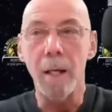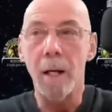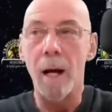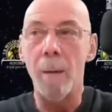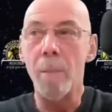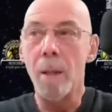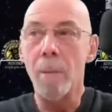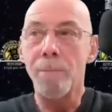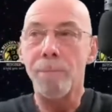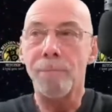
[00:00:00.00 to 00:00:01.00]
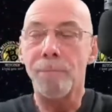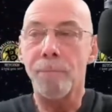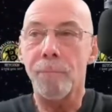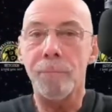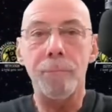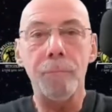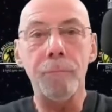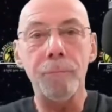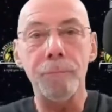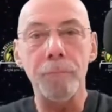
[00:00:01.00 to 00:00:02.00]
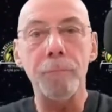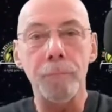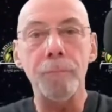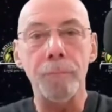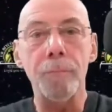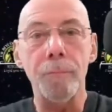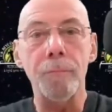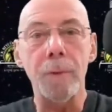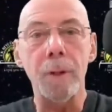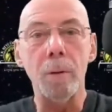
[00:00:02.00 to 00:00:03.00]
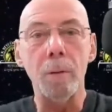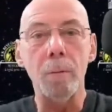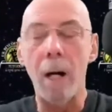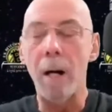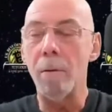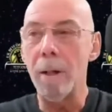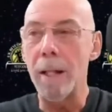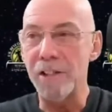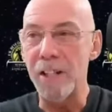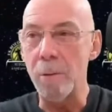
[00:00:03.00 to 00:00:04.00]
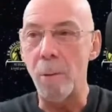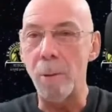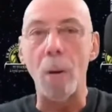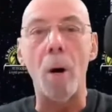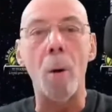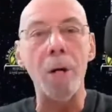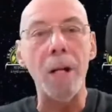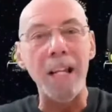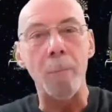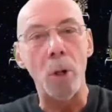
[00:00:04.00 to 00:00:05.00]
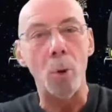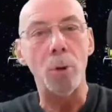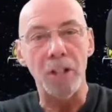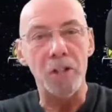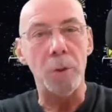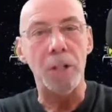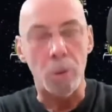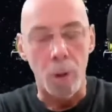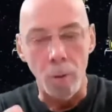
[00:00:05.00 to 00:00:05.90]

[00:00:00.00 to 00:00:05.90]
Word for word: Um, is, I'm hoping this is the first of many chats. That well, let's see where we go. I want to leave my audience with a quote.